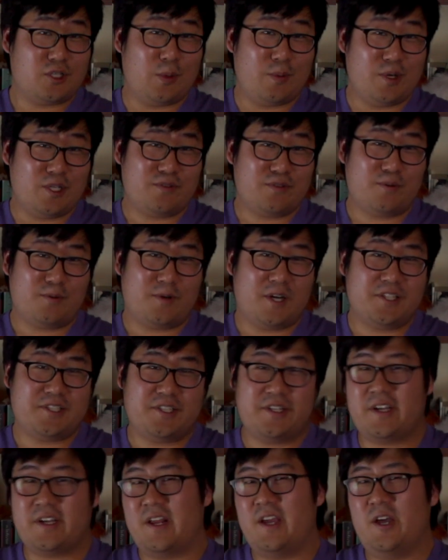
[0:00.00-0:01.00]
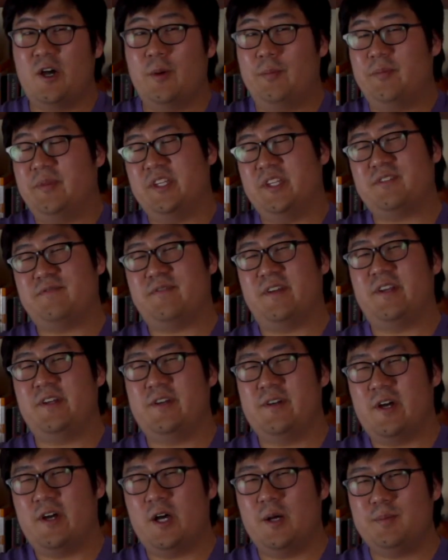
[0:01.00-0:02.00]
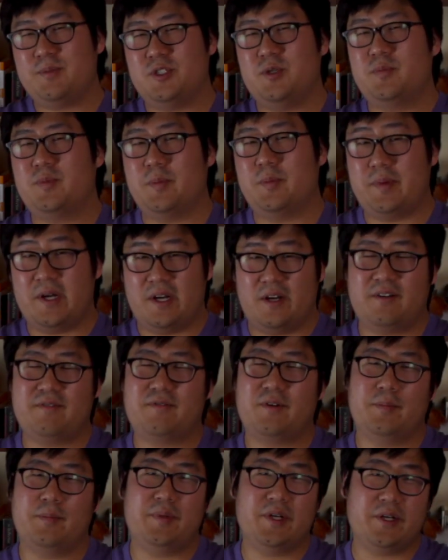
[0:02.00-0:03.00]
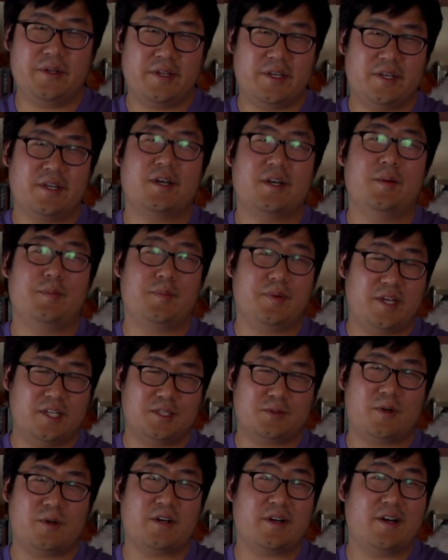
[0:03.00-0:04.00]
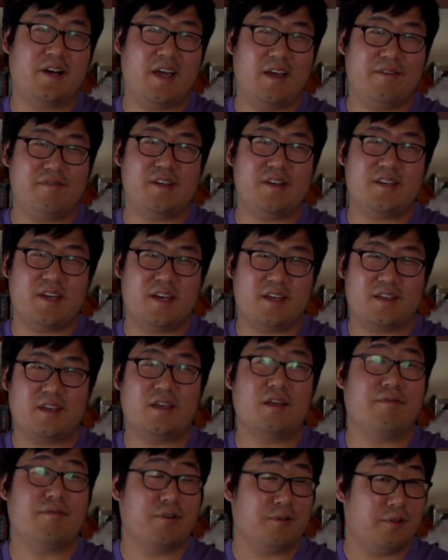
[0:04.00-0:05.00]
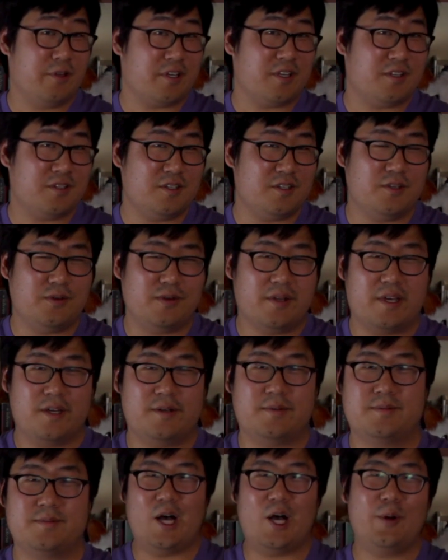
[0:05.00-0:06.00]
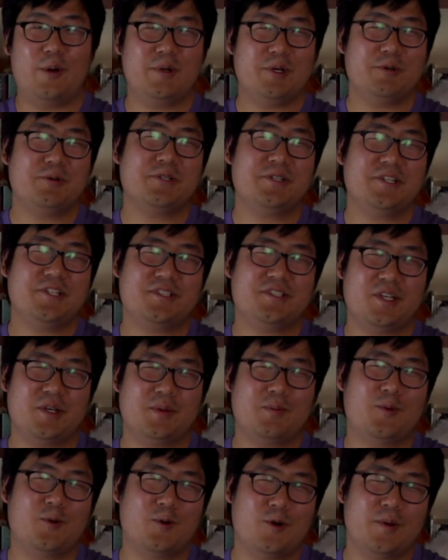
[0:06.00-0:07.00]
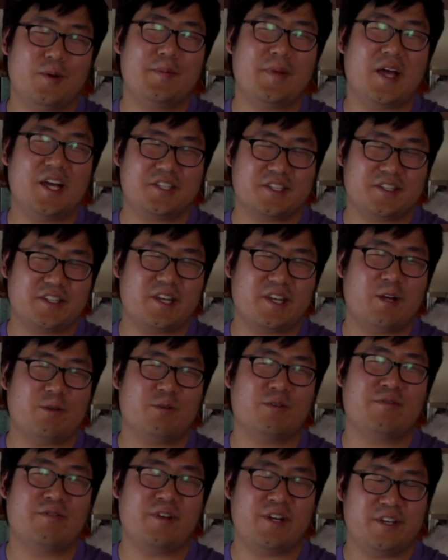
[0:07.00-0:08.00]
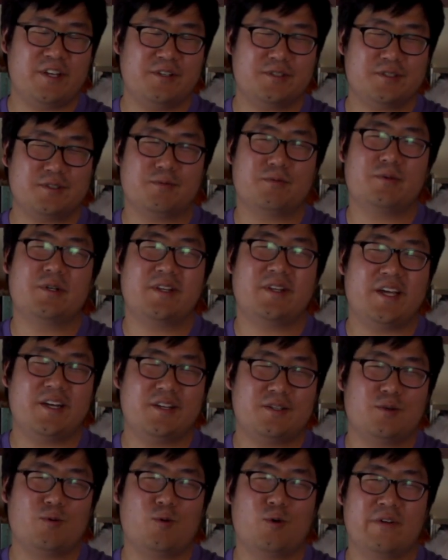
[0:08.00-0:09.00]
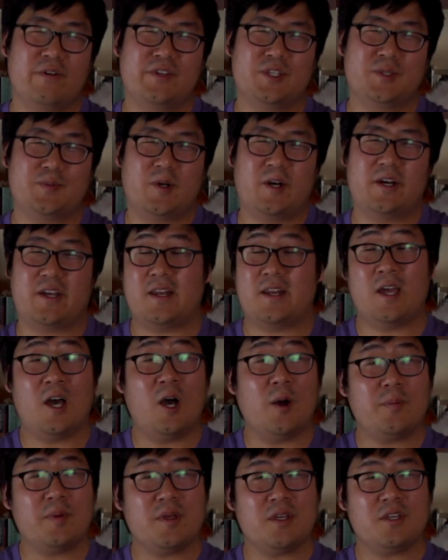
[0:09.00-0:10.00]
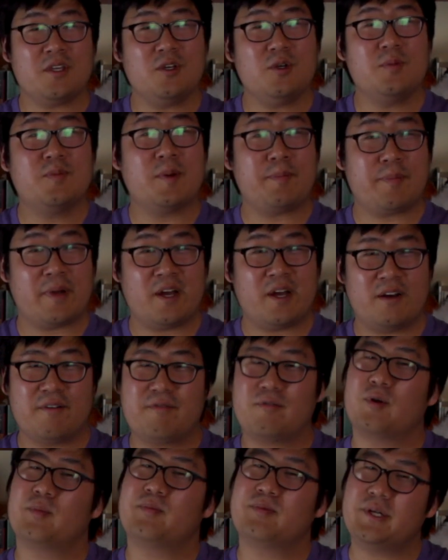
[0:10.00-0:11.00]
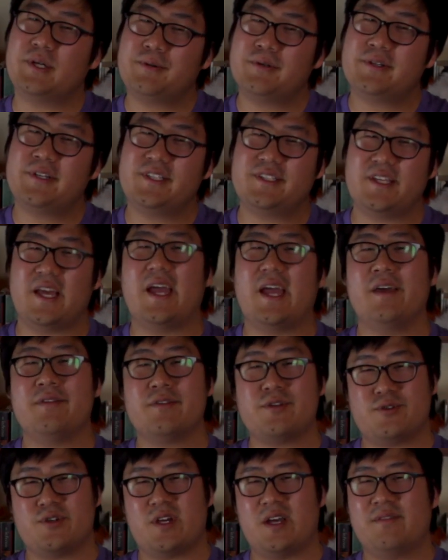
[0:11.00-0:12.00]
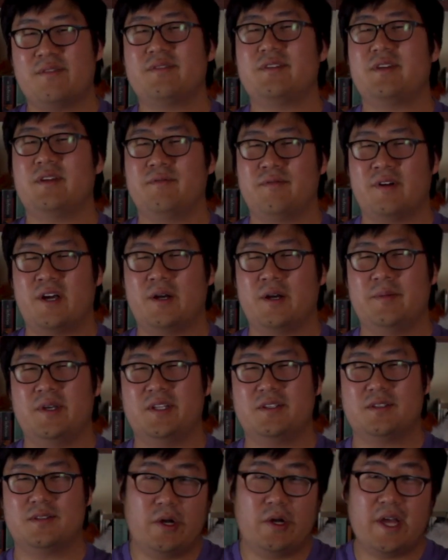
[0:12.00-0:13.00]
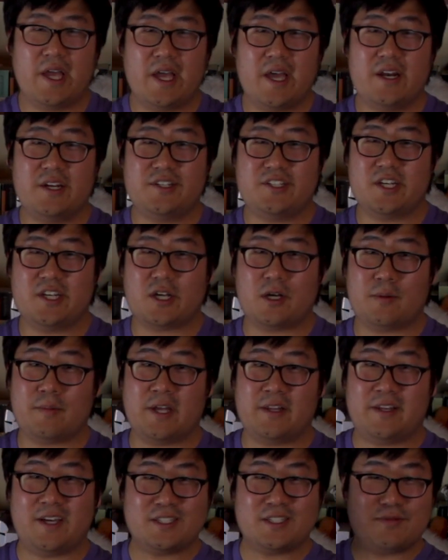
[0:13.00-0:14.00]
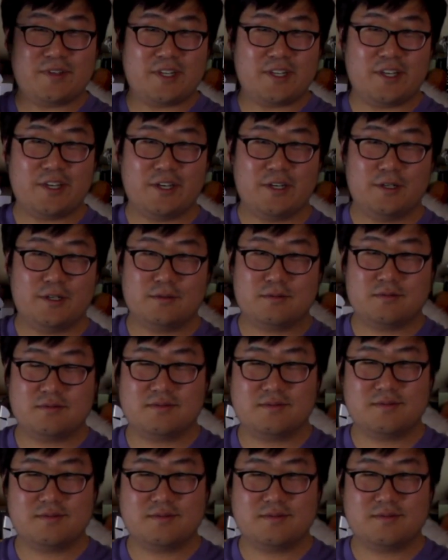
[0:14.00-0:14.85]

so much for watching, and I hope this video helps you prepare for building a Planeswalker heavy deck if you're looking to do that. I'll be releasing more Magic the Gathering videos related to War of the Spark and helping you prepare for pre-release and the draft environment. Go ahead and check out my last video